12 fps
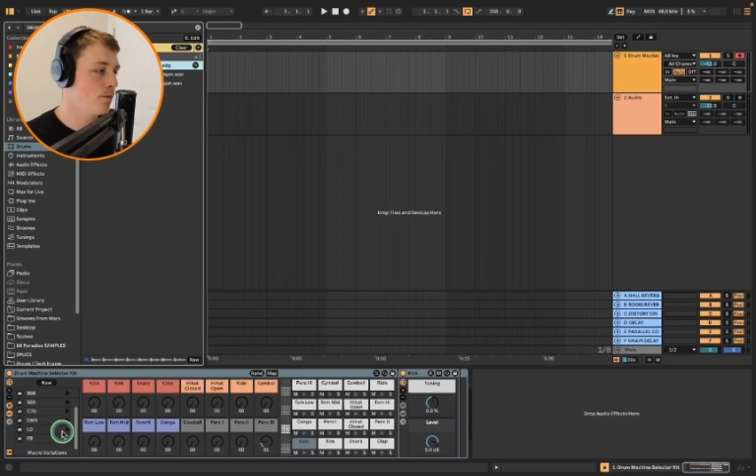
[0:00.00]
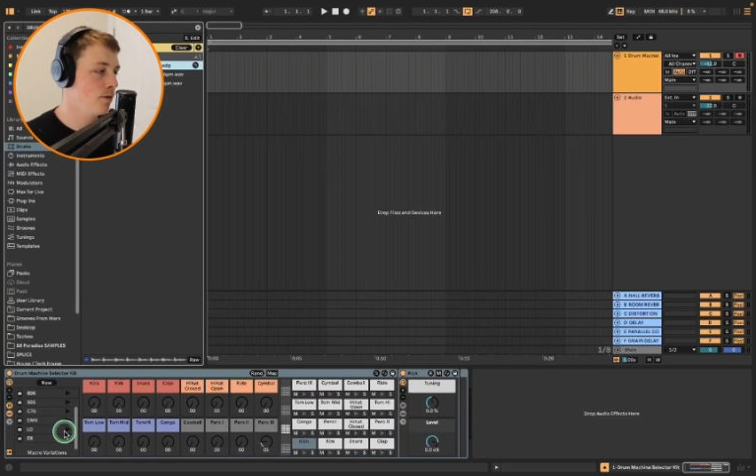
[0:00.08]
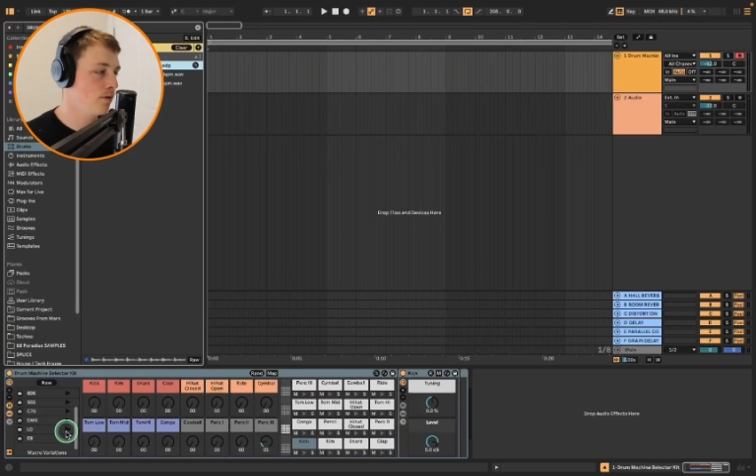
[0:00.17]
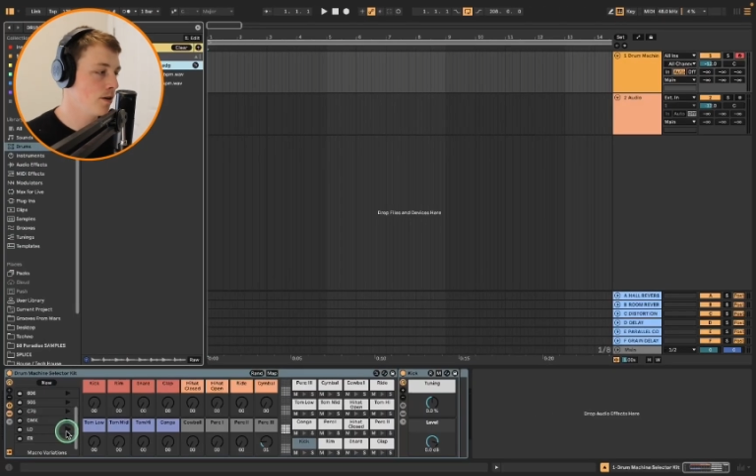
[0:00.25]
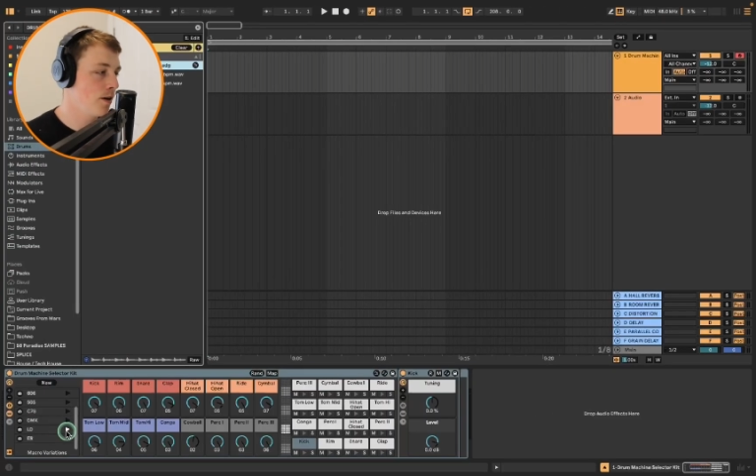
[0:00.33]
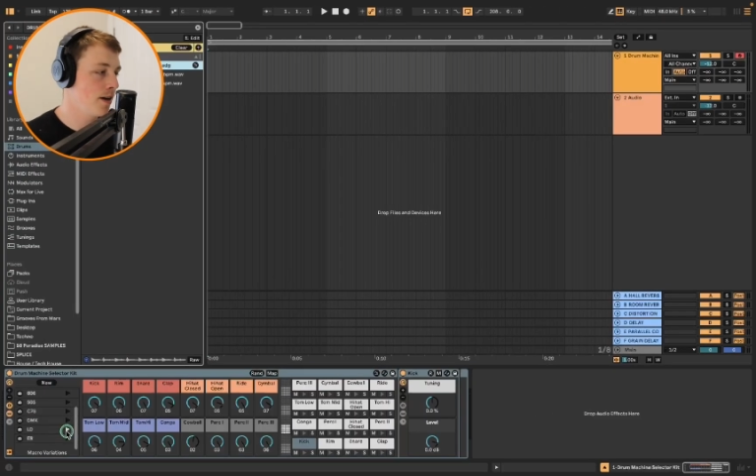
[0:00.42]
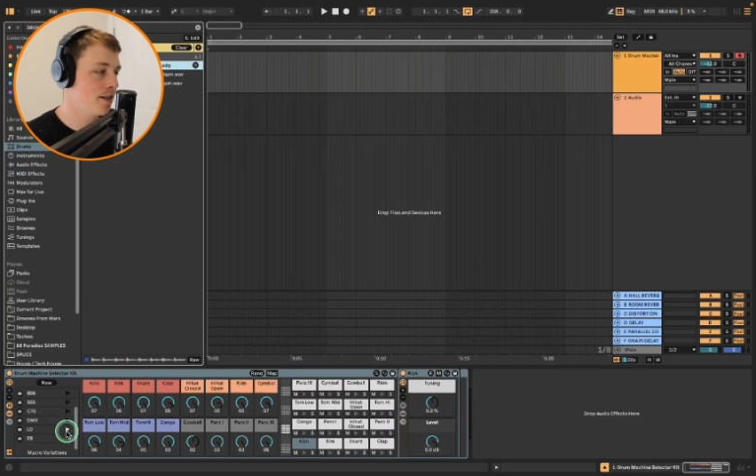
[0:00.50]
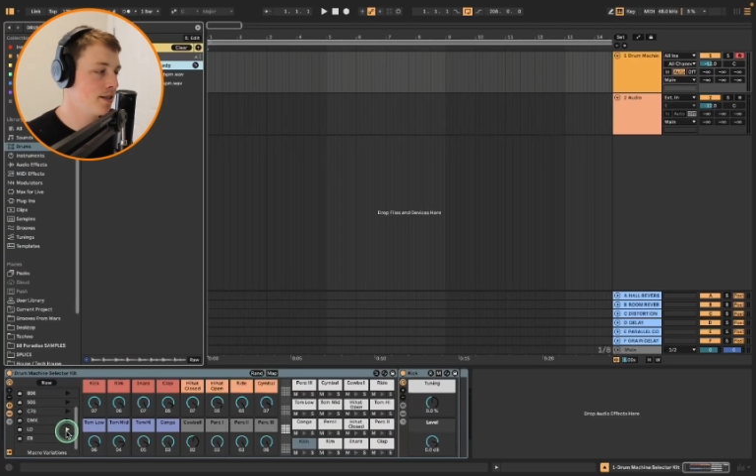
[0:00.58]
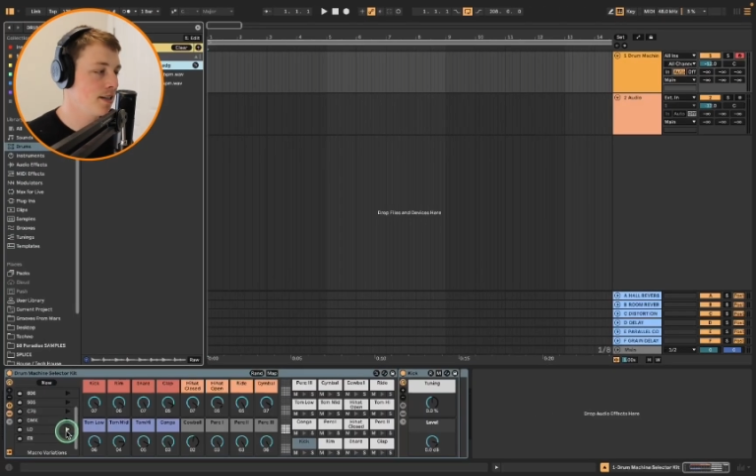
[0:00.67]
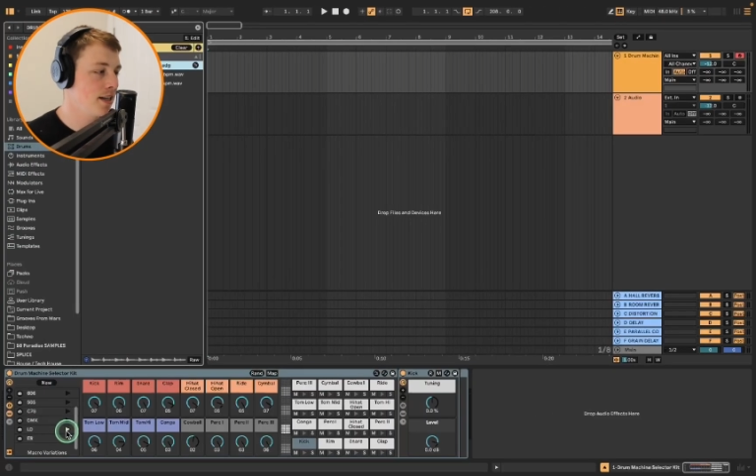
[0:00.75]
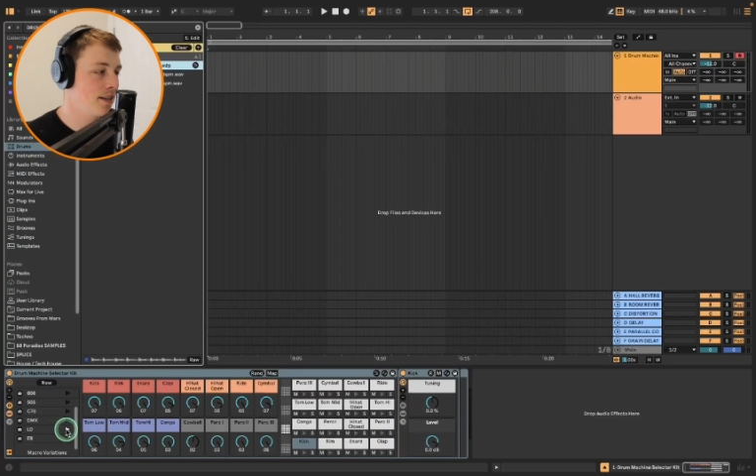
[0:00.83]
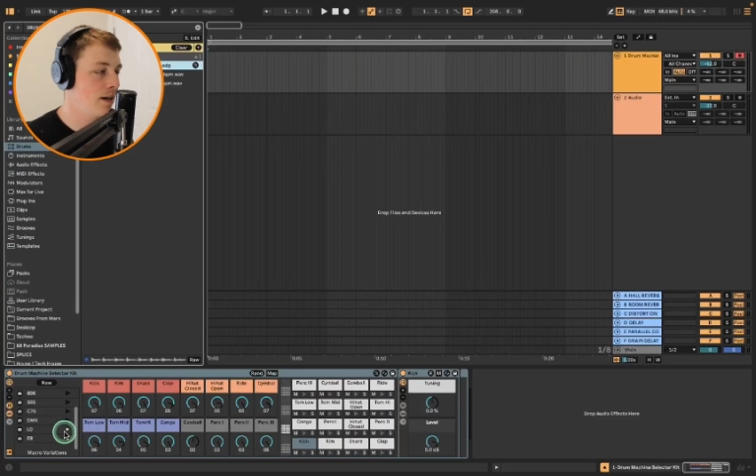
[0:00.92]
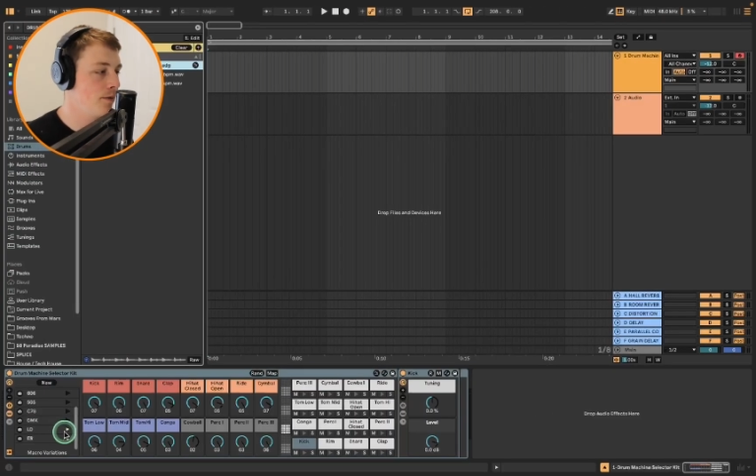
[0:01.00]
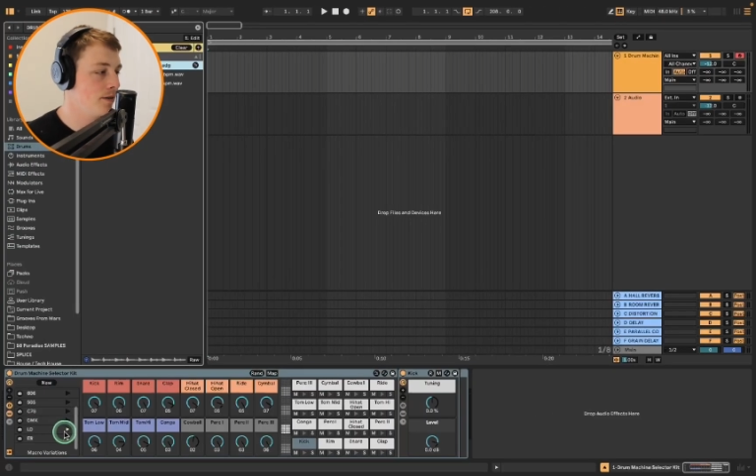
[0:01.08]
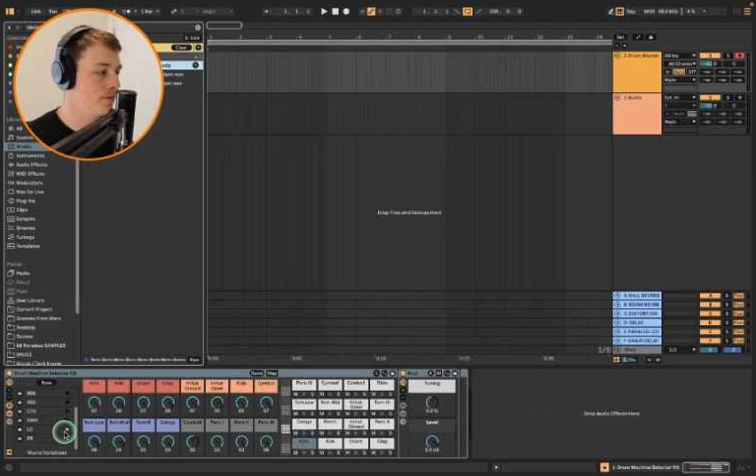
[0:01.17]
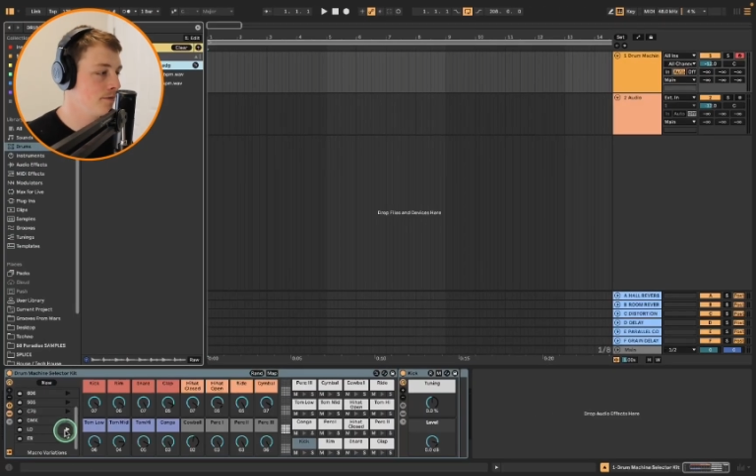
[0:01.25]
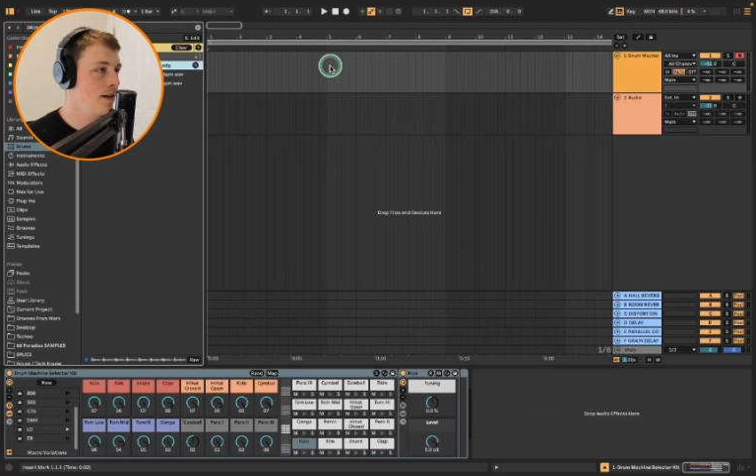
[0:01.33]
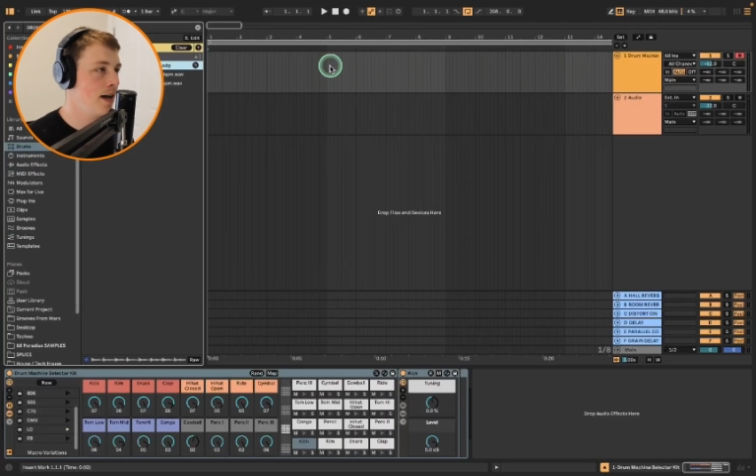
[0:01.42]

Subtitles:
we'll go ahead and select that one,